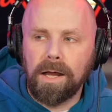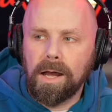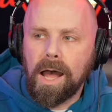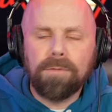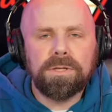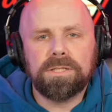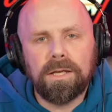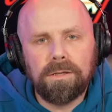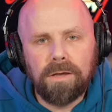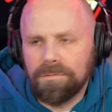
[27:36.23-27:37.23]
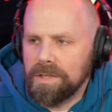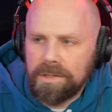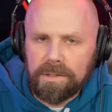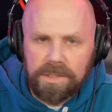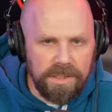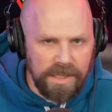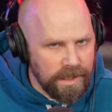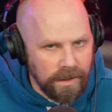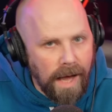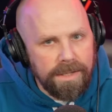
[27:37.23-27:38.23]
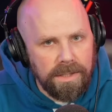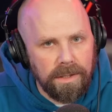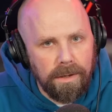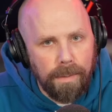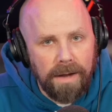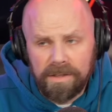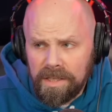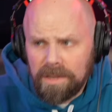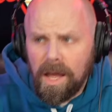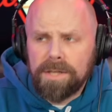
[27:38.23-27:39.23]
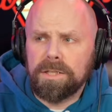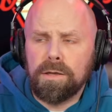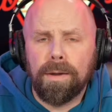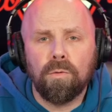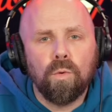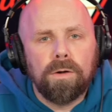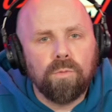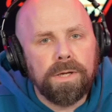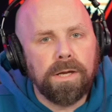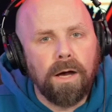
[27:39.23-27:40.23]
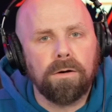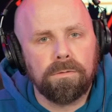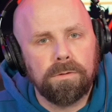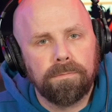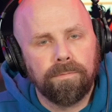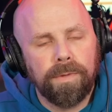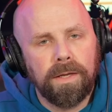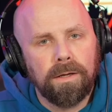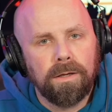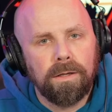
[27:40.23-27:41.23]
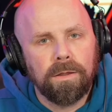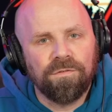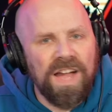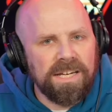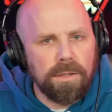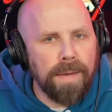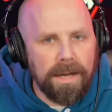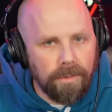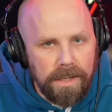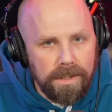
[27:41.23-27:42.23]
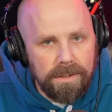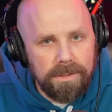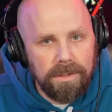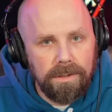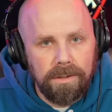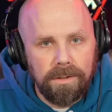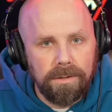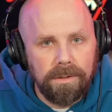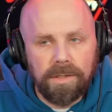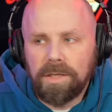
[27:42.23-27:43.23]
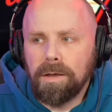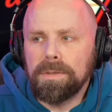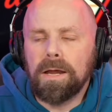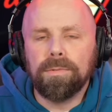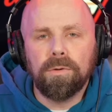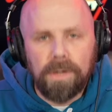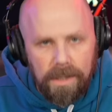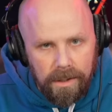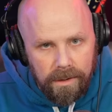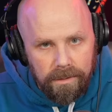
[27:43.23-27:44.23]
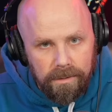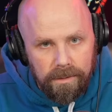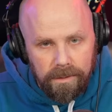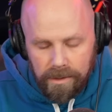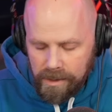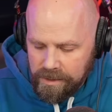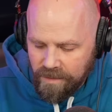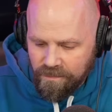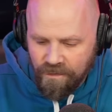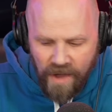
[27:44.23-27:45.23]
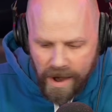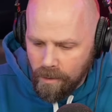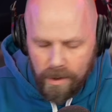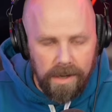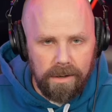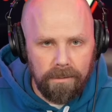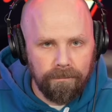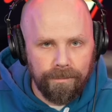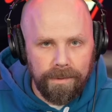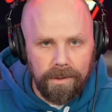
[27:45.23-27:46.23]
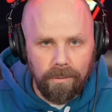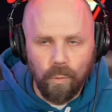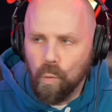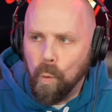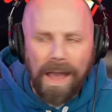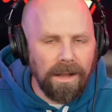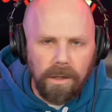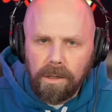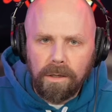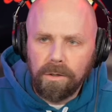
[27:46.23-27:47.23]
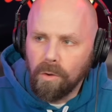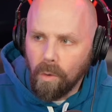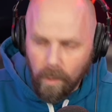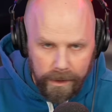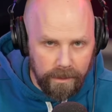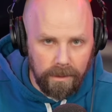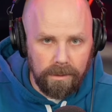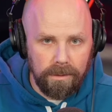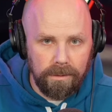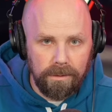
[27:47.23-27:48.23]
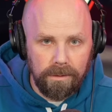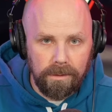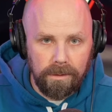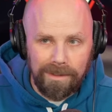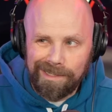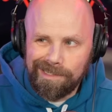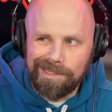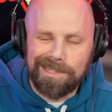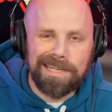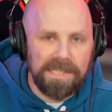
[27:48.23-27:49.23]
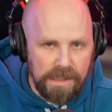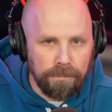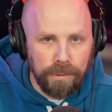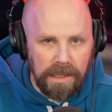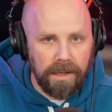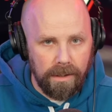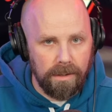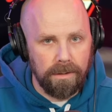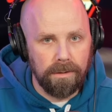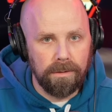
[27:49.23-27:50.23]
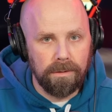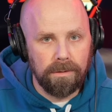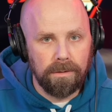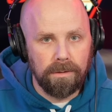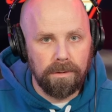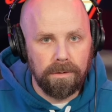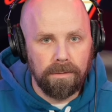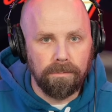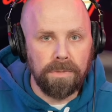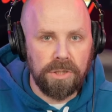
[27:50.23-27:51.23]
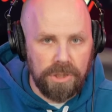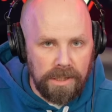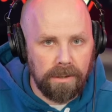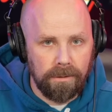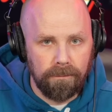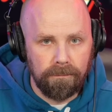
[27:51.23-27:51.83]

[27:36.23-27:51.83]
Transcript: I would say you have to just think logically about it. Think logically about what we know. The fact of the matter is that the WWE is a very well oiled, disciplined machine